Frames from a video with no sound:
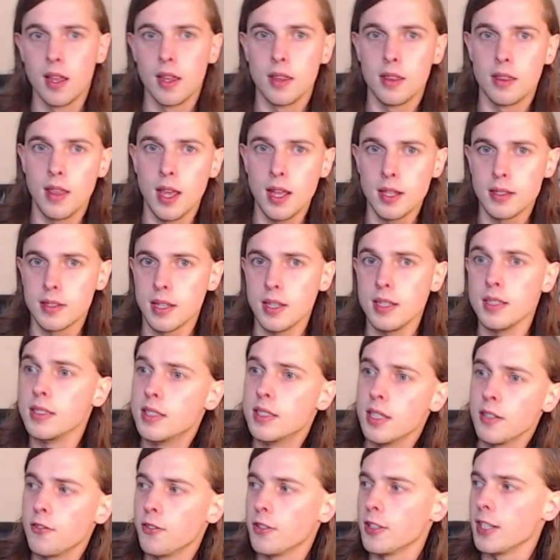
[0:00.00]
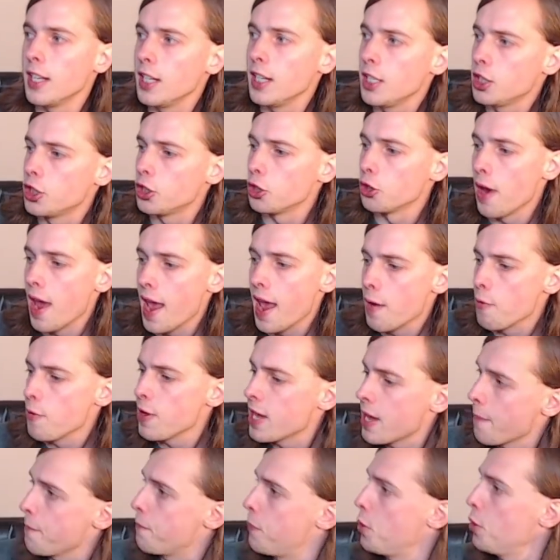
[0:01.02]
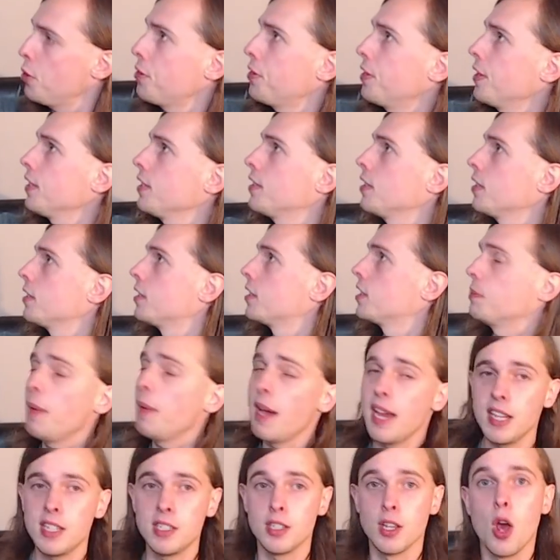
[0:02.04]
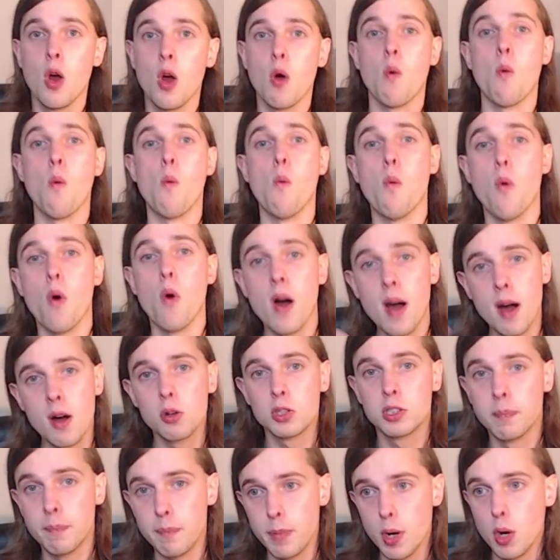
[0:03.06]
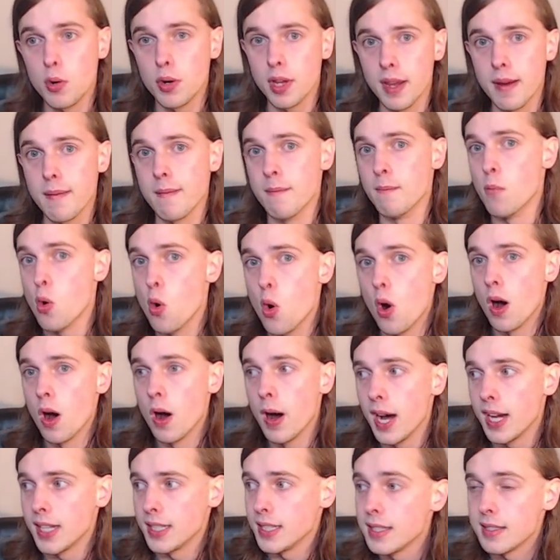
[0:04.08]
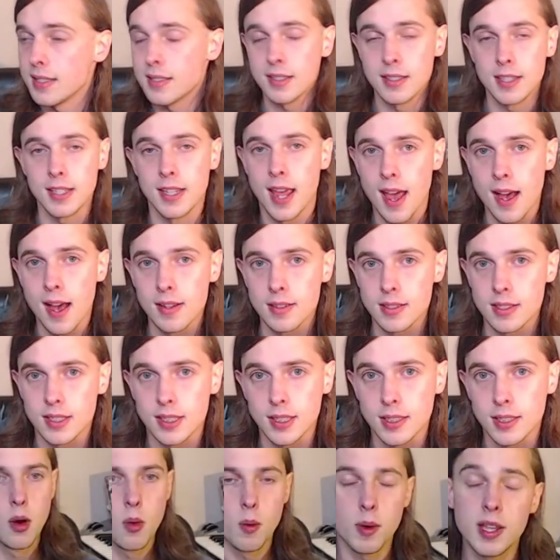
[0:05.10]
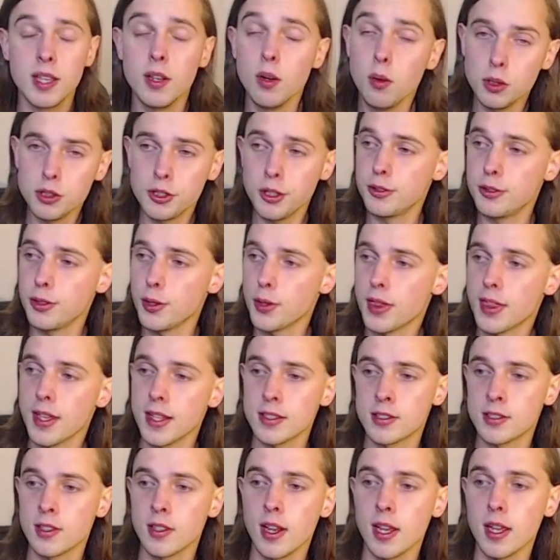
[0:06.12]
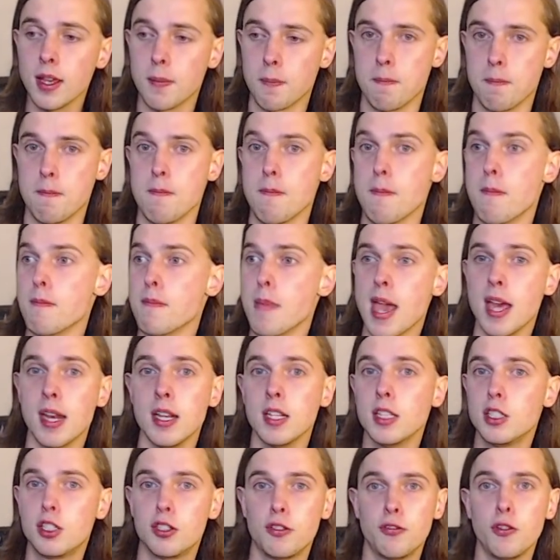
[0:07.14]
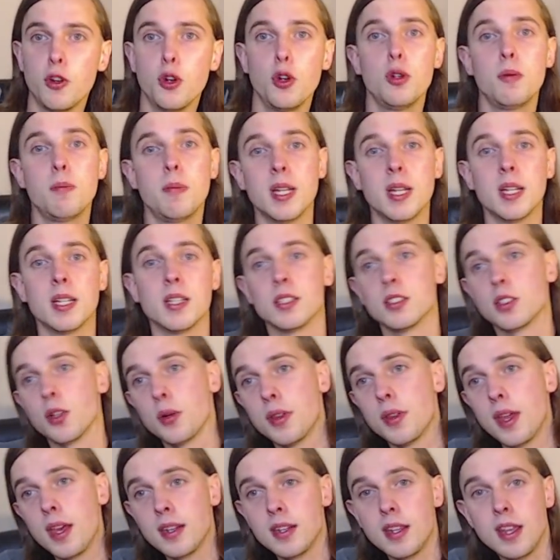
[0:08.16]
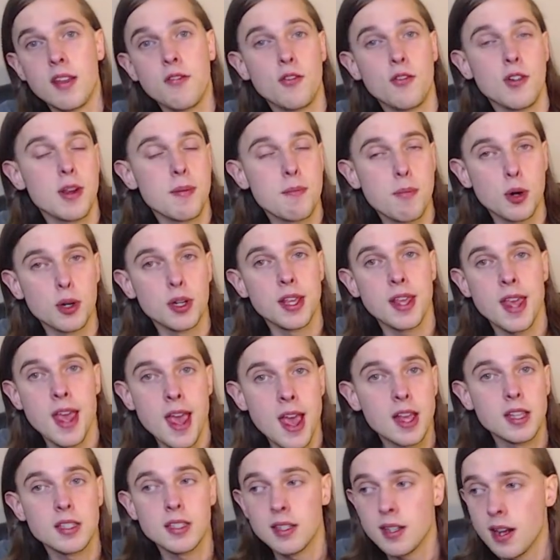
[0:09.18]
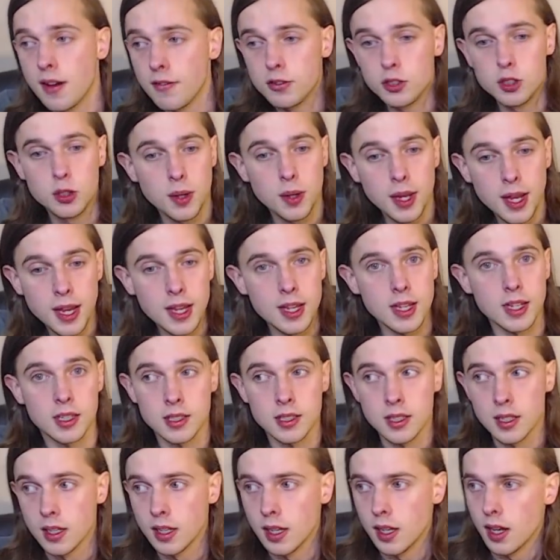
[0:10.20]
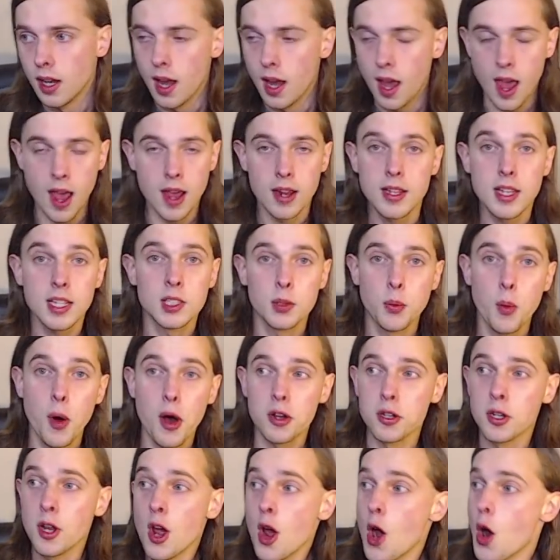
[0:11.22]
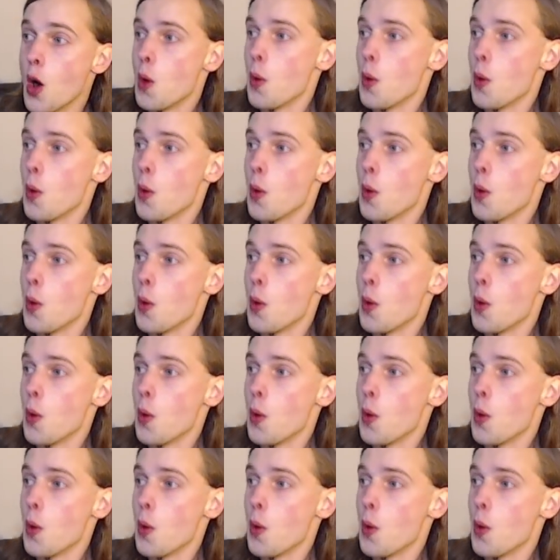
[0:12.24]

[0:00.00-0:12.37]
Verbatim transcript: That's a different issue, and we can put things into space whilst building more high density housing. We can also do things like manage food better so that everybody has enough to eat and guess what?